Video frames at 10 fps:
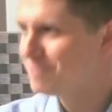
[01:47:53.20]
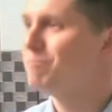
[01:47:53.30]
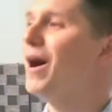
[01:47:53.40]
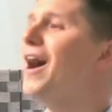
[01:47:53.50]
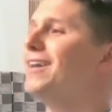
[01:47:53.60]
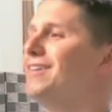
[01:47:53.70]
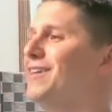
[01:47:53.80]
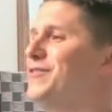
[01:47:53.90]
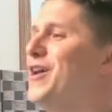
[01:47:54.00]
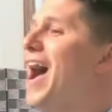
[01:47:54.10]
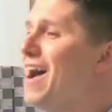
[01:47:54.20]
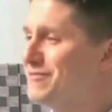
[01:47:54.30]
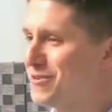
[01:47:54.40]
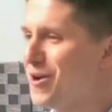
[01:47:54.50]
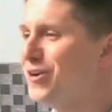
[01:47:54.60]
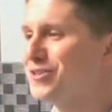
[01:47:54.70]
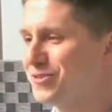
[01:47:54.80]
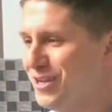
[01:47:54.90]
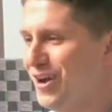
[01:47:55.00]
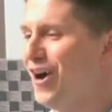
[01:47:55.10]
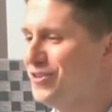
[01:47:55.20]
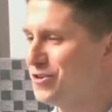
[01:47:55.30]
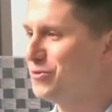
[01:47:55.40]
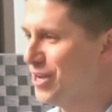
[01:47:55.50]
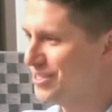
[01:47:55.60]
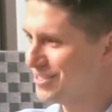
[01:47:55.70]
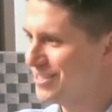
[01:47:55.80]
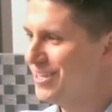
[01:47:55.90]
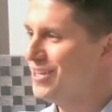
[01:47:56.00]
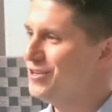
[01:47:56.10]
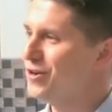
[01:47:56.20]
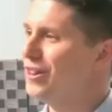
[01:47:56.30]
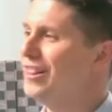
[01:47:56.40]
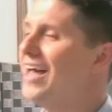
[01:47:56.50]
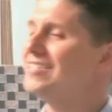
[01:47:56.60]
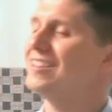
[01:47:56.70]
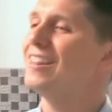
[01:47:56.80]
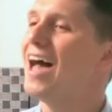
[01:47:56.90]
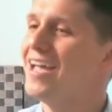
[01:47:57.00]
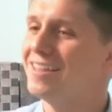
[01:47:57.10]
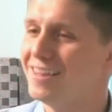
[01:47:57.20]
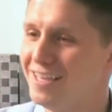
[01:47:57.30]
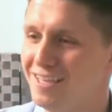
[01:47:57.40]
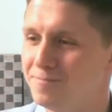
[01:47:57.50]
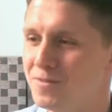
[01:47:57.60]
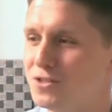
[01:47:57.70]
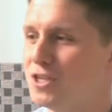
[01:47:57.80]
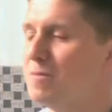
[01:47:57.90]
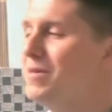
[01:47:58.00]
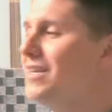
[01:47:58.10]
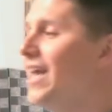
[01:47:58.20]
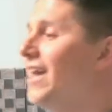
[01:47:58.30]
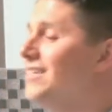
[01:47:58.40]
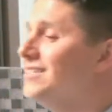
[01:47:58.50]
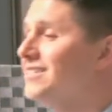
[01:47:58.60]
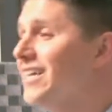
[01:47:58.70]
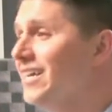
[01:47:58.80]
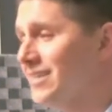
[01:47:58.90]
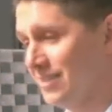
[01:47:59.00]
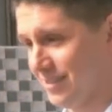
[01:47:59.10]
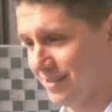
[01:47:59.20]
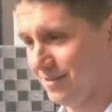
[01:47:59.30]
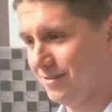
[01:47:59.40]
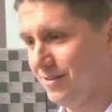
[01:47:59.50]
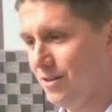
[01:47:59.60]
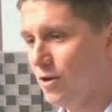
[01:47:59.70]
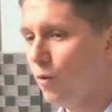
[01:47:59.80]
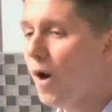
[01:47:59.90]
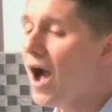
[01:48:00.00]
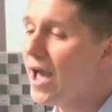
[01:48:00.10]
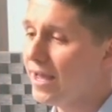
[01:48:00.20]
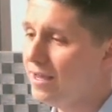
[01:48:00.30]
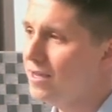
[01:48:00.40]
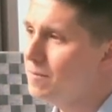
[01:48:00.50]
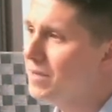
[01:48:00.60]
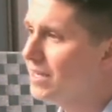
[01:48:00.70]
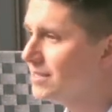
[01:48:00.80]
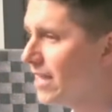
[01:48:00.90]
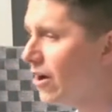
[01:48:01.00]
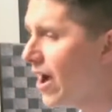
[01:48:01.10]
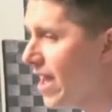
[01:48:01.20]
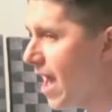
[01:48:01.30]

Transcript: But if you have the rosary on your wrist, you're less likely to commit any sins. Why? Because there I